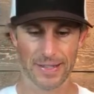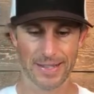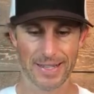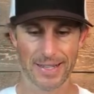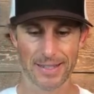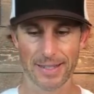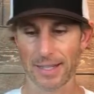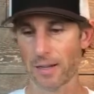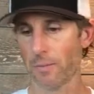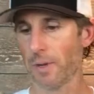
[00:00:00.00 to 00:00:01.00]
that's
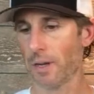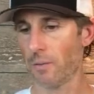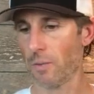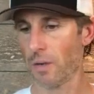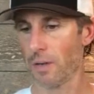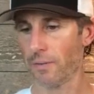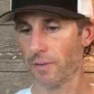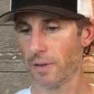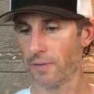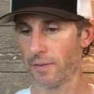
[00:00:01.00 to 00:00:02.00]
not what I want,
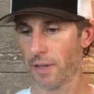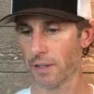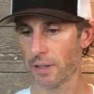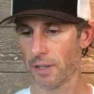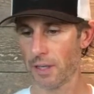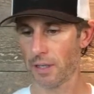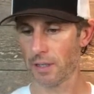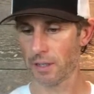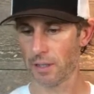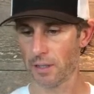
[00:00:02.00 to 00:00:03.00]
for fuck's
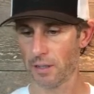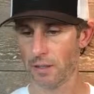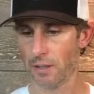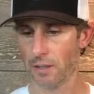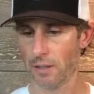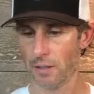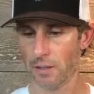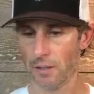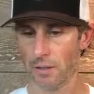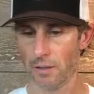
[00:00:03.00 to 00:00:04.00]
sakes.
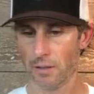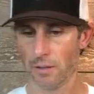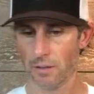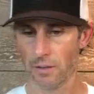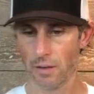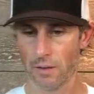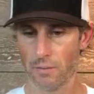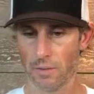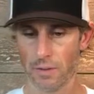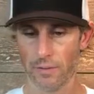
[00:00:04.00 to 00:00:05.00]
Alright,
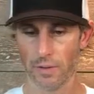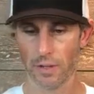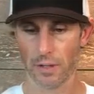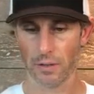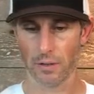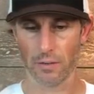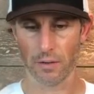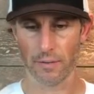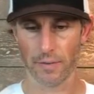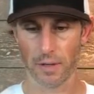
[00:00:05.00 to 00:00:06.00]
we'll see if we can get this
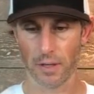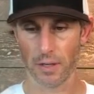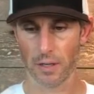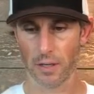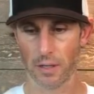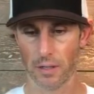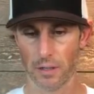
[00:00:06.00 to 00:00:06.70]
going. If not,